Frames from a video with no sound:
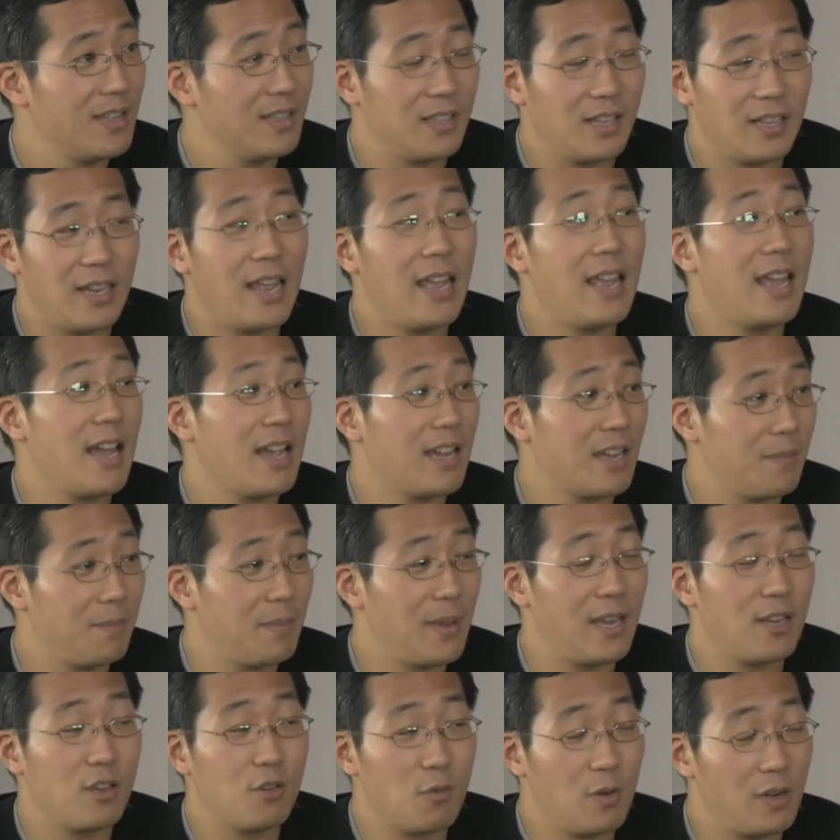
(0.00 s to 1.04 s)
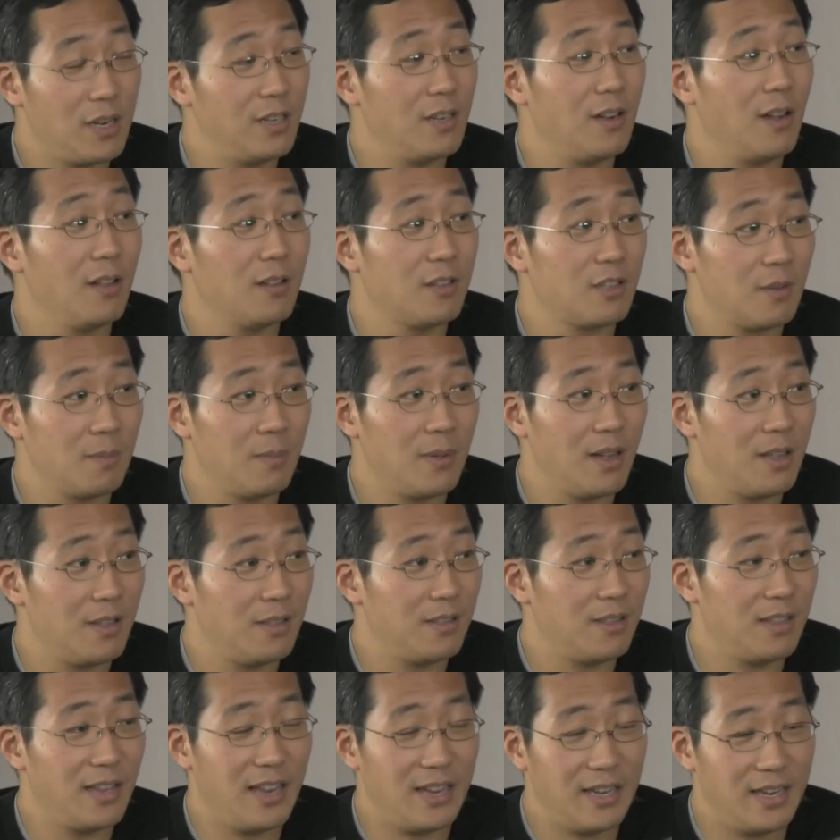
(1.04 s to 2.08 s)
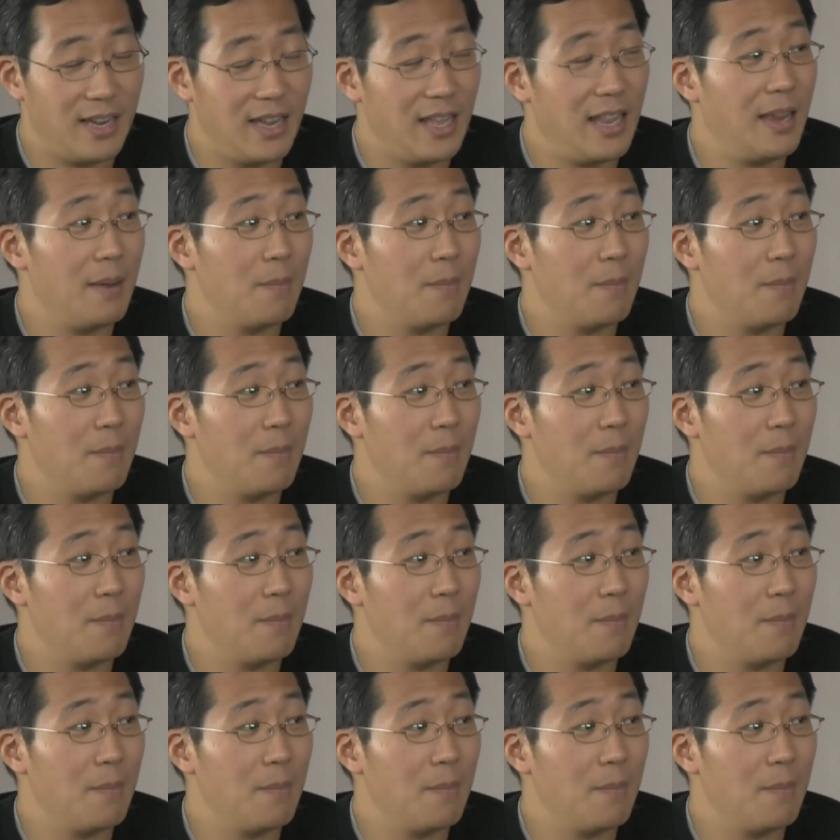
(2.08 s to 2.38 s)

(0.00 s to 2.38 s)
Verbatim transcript: Today, I can pay $20 a month and get